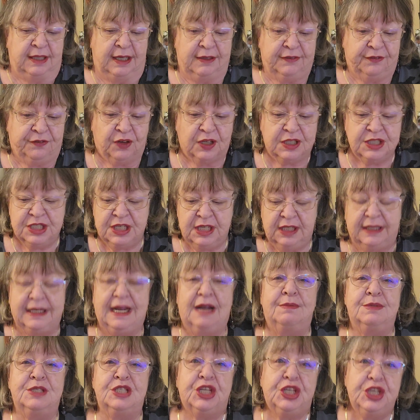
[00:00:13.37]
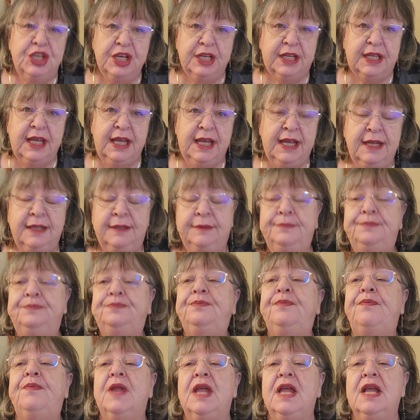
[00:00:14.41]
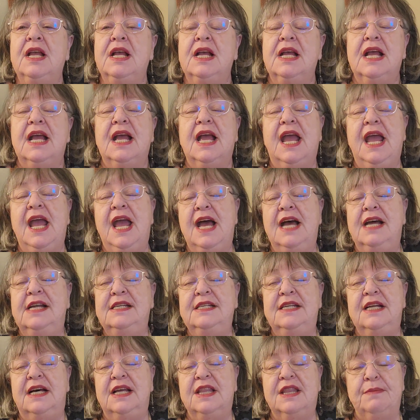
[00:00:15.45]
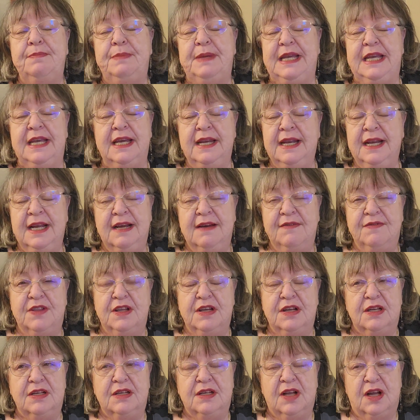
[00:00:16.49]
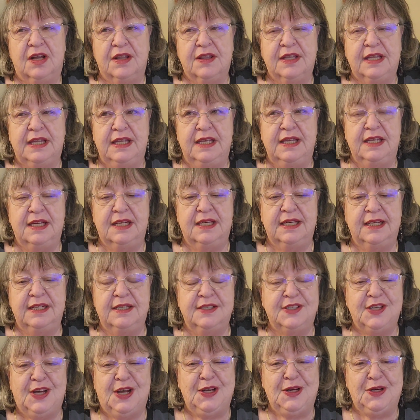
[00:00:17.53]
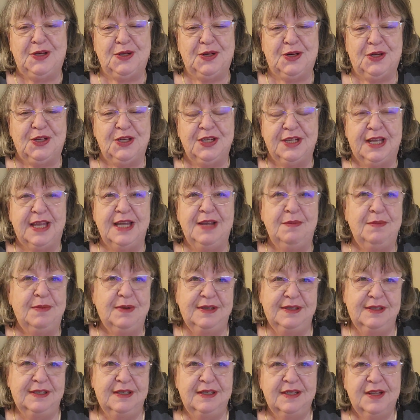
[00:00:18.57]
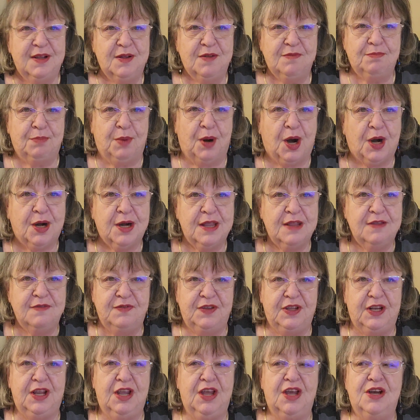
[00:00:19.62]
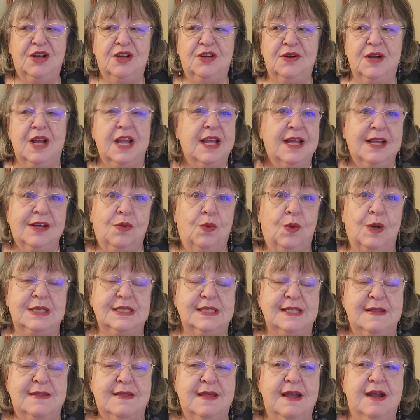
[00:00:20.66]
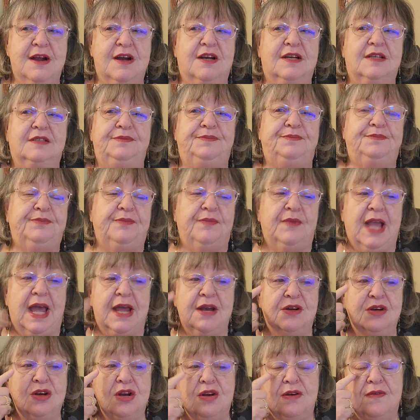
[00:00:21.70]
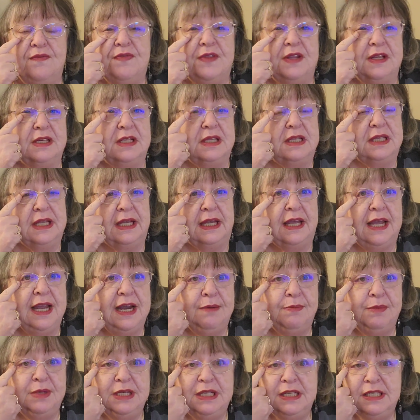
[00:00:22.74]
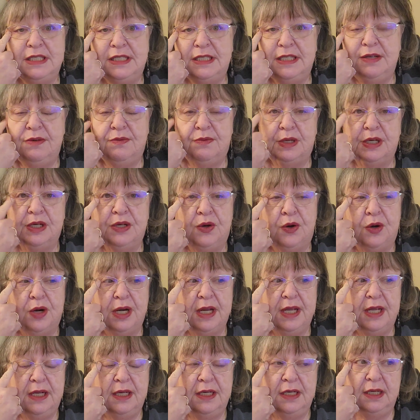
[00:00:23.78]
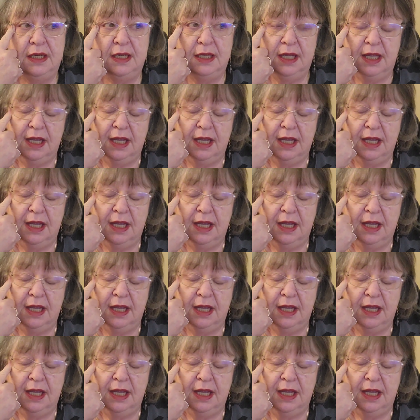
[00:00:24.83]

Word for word: unfortunately, I was cooking and uh, the beginning of the, the uh, entire cooking part of the video wasn't there. I don't know if the, the camera just didn't record it